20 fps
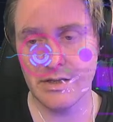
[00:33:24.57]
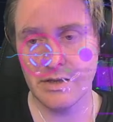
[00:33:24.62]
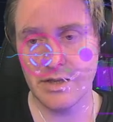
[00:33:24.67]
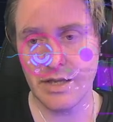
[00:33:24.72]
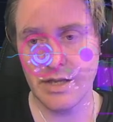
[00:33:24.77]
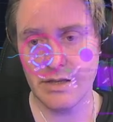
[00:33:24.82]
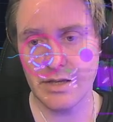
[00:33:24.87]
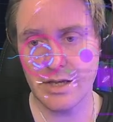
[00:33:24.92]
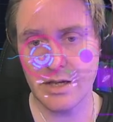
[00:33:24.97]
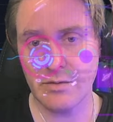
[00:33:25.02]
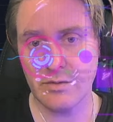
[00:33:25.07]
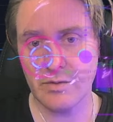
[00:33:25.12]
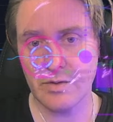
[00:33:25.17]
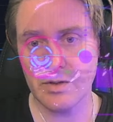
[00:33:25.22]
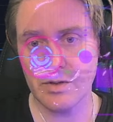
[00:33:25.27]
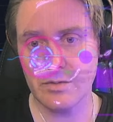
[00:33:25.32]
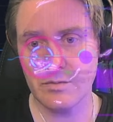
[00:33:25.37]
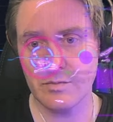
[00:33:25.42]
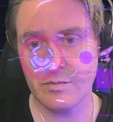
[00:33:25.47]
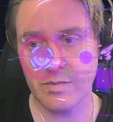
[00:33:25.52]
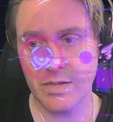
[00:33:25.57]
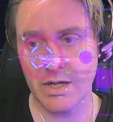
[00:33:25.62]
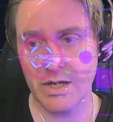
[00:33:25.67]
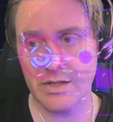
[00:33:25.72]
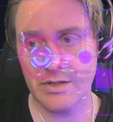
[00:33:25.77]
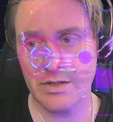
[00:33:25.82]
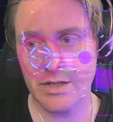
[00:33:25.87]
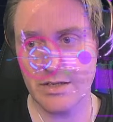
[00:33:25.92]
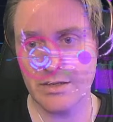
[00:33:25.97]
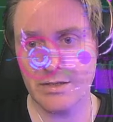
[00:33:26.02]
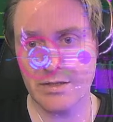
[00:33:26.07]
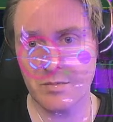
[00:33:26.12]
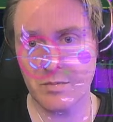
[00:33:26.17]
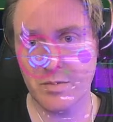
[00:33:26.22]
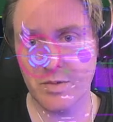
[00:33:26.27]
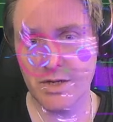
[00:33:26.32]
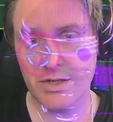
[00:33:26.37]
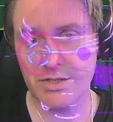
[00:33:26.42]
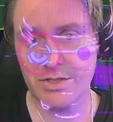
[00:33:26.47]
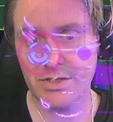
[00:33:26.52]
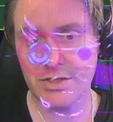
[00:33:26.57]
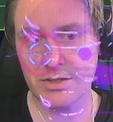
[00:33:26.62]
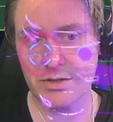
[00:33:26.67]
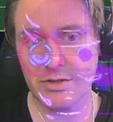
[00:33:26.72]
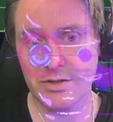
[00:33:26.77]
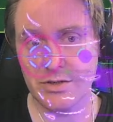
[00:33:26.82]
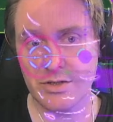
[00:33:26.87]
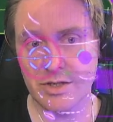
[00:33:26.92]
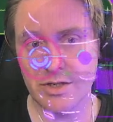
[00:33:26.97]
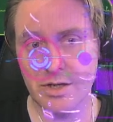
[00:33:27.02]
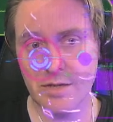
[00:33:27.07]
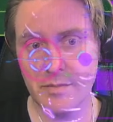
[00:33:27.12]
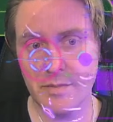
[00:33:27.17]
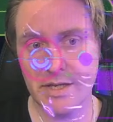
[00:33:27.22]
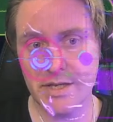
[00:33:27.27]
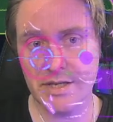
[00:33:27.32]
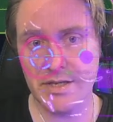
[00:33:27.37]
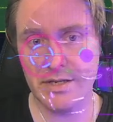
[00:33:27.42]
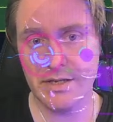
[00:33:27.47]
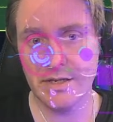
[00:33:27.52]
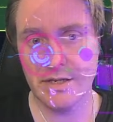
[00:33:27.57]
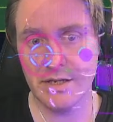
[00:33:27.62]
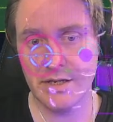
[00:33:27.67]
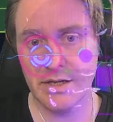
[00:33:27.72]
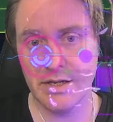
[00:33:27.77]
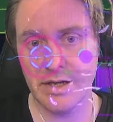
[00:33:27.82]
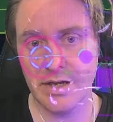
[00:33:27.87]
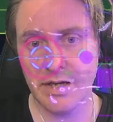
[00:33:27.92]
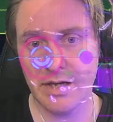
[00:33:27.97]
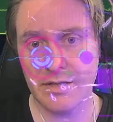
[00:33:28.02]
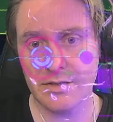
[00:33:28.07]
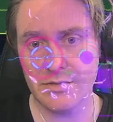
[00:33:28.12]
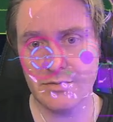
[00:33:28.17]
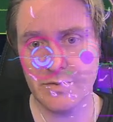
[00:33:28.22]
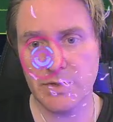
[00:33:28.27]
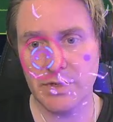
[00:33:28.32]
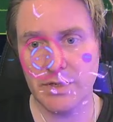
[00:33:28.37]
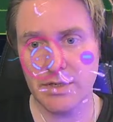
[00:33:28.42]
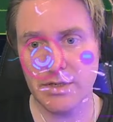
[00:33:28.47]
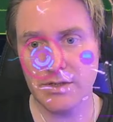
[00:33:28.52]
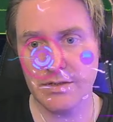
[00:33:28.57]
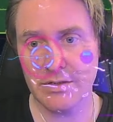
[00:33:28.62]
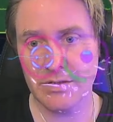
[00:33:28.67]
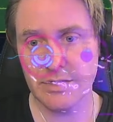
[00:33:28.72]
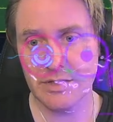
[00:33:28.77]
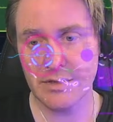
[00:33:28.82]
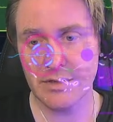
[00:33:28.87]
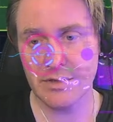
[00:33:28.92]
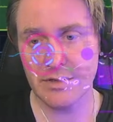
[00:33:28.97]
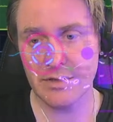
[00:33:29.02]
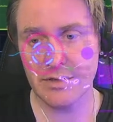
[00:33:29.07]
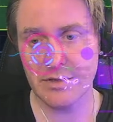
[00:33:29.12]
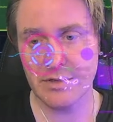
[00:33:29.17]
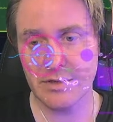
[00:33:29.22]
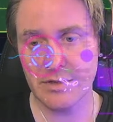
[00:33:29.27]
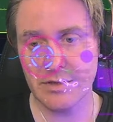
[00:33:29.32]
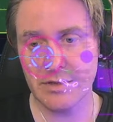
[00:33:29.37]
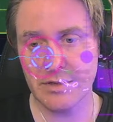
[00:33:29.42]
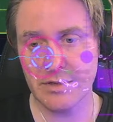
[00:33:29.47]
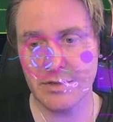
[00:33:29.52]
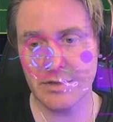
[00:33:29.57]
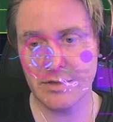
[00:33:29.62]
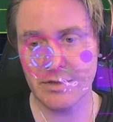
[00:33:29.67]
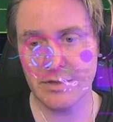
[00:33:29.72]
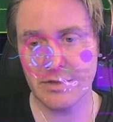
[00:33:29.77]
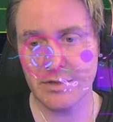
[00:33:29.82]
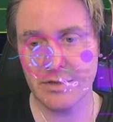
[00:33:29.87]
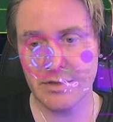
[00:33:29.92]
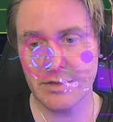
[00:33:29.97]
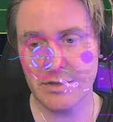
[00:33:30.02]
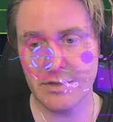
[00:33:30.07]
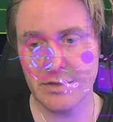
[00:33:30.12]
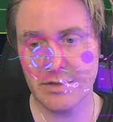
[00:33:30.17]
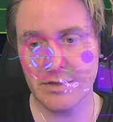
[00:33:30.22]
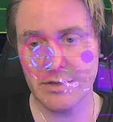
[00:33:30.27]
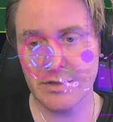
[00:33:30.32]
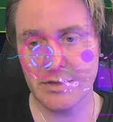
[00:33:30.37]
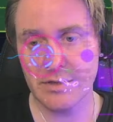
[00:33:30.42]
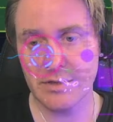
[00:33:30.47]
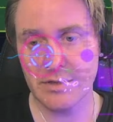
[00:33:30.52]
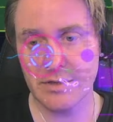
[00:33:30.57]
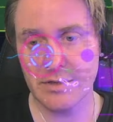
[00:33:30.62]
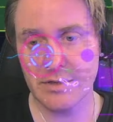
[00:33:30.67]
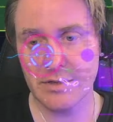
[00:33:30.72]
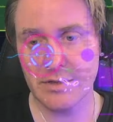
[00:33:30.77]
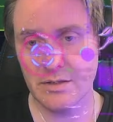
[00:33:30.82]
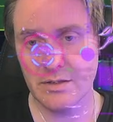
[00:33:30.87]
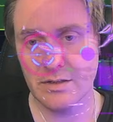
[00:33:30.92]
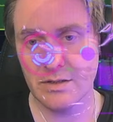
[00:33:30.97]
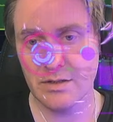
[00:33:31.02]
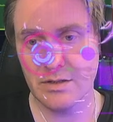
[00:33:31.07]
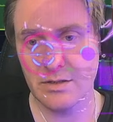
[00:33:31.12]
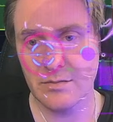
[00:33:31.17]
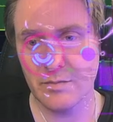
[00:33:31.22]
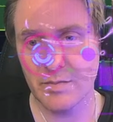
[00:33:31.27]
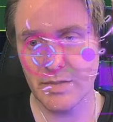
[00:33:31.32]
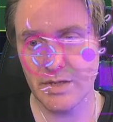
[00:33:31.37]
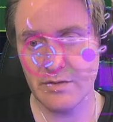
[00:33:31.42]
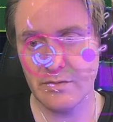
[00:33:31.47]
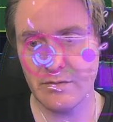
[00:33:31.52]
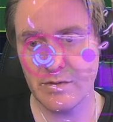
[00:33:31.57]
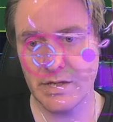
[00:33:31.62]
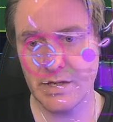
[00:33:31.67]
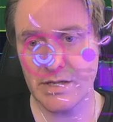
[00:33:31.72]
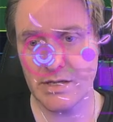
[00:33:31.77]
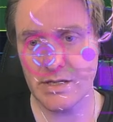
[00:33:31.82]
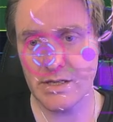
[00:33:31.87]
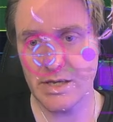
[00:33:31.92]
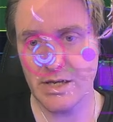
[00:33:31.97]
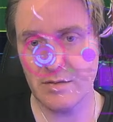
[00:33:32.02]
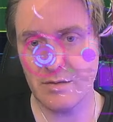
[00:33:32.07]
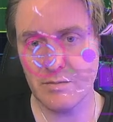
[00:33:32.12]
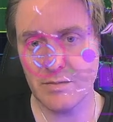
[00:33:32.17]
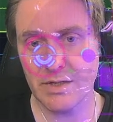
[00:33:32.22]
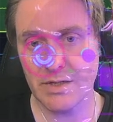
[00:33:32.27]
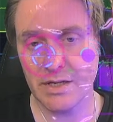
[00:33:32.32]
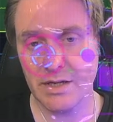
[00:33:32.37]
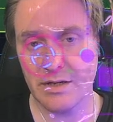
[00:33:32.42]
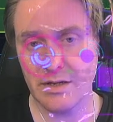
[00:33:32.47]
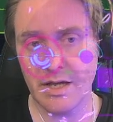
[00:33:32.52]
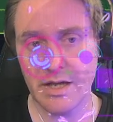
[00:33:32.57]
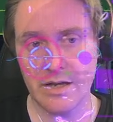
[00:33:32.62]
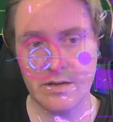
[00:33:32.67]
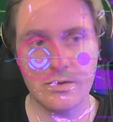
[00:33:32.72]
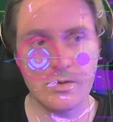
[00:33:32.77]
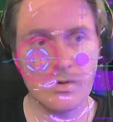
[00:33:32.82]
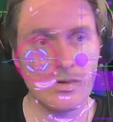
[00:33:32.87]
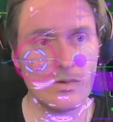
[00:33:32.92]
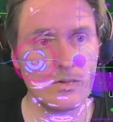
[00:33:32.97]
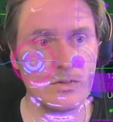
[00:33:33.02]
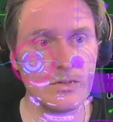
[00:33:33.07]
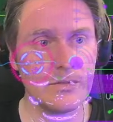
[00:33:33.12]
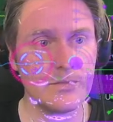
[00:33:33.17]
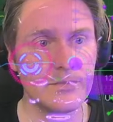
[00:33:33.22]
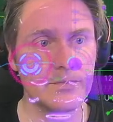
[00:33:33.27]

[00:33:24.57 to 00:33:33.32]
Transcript: that suppression could come in, as we see the baselines could not be reclaimed at all.